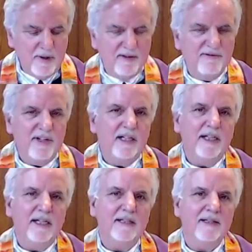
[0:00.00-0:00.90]
some of the
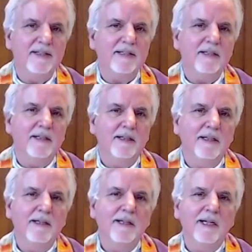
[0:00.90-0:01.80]
feelings
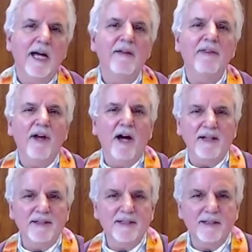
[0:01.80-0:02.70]
and
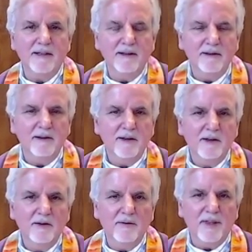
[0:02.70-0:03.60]
thoughts
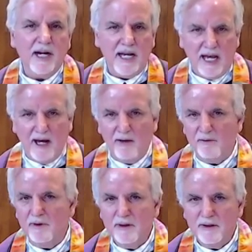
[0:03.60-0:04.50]
that I
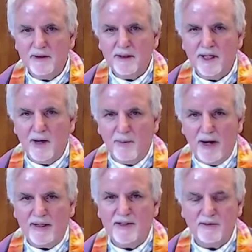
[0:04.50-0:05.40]
have
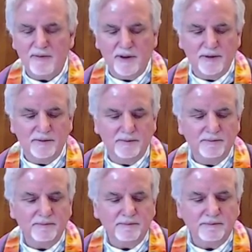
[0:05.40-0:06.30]
about each of you.